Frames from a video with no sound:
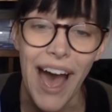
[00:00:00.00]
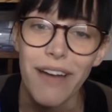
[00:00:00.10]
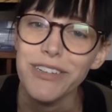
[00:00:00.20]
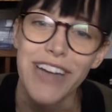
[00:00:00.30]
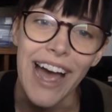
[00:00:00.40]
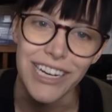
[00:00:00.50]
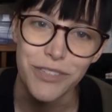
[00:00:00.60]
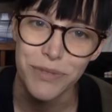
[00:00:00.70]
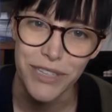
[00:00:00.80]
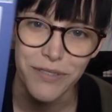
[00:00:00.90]
I
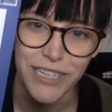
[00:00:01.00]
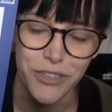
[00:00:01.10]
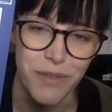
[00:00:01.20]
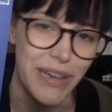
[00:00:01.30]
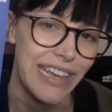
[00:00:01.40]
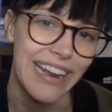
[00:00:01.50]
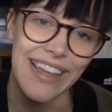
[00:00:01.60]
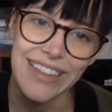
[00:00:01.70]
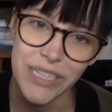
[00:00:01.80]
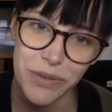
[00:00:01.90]
just really would enjoy making it.
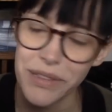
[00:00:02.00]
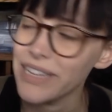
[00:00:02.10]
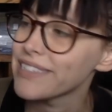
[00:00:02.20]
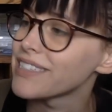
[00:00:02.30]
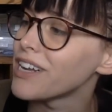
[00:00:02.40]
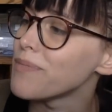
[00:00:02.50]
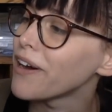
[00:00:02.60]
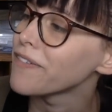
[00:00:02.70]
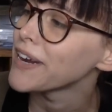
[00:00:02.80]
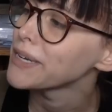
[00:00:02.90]
And that's what this is all
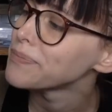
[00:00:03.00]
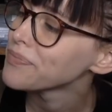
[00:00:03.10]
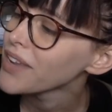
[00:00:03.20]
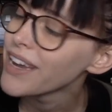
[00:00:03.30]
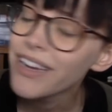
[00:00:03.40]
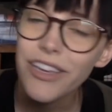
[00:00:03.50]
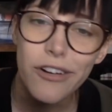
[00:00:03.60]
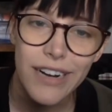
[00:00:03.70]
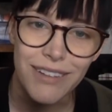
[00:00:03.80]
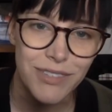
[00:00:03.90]
about, right? You
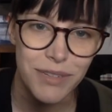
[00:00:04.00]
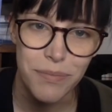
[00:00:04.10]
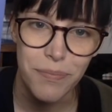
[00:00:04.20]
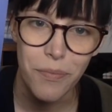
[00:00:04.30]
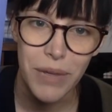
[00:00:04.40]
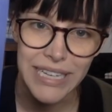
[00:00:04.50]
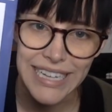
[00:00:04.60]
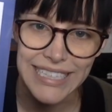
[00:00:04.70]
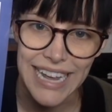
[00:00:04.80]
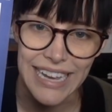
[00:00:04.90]
don't have to
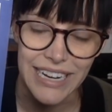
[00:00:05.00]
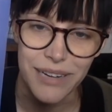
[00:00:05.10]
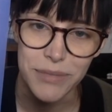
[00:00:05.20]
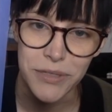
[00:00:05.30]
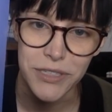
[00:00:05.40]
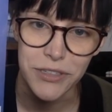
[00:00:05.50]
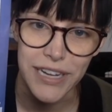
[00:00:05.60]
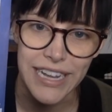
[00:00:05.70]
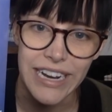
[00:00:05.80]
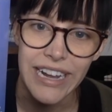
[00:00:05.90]
intend to hang it up to enjoy
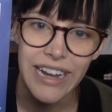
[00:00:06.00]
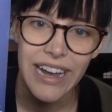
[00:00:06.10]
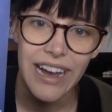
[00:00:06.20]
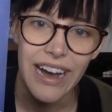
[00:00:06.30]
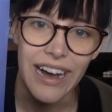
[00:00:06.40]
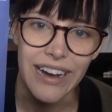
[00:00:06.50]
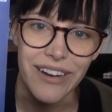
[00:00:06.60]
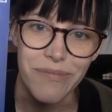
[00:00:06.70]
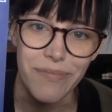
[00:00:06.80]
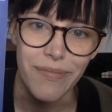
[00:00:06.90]
it.
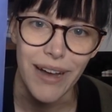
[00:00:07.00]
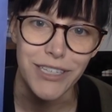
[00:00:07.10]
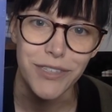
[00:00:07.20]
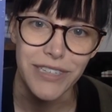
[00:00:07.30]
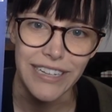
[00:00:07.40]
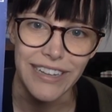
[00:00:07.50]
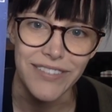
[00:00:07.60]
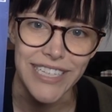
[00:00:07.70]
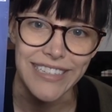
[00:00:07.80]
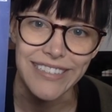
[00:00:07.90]
I just really love
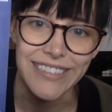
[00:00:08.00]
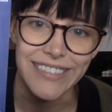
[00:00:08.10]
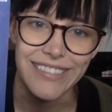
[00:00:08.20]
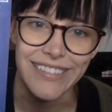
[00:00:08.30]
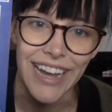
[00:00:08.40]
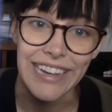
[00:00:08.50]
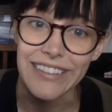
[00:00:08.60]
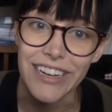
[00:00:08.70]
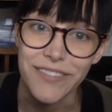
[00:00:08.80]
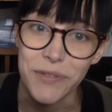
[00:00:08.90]
it. I
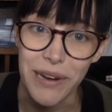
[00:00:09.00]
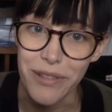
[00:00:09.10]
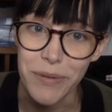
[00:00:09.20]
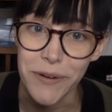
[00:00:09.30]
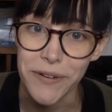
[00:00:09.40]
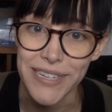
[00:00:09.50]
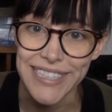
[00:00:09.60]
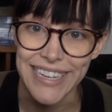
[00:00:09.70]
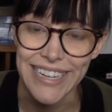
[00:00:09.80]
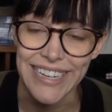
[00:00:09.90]
loved Winnie the Pooh as
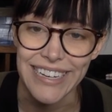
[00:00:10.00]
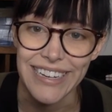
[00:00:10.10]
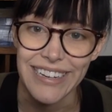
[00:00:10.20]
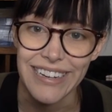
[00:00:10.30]
a kid.